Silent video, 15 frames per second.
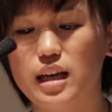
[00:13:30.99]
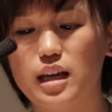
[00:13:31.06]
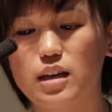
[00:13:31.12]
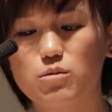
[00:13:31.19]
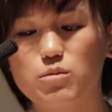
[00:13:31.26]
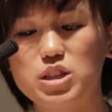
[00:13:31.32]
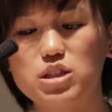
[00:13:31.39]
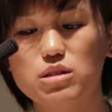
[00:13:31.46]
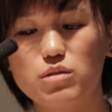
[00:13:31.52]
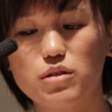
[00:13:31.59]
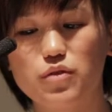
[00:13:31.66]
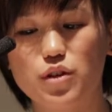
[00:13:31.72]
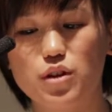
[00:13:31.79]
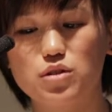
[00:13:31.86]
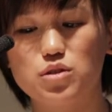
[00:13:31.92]
in which it
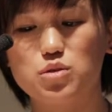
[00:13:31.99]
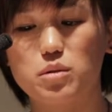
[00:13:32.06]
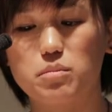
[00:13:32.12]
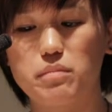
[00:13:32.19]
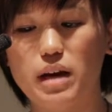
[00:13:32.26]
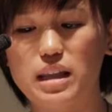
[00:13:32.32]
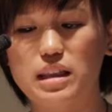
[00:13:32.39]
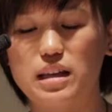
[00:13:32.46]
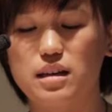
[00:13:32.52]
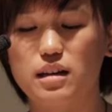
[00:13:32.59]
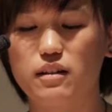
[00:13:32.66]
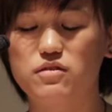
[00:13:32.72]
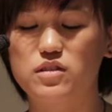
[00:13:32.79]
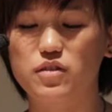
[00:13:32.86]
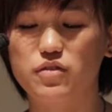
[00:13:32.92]
refers to a method
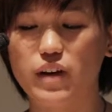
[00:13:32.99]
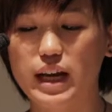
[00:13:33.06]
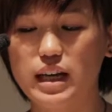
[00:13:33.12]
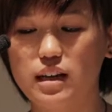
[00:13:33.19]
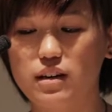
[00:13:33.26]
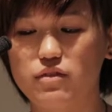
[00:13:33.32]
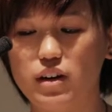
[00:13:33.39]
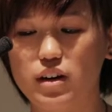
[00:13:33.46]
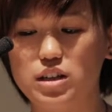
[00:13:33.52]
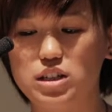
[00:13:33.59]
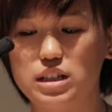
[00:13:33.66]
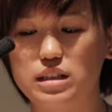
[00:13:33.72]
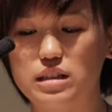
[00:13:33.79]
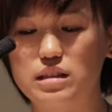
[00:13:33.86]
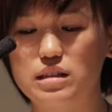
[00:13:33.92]
of defining
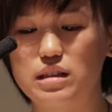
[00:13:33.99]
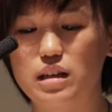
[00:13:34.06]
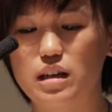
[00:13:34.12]
functions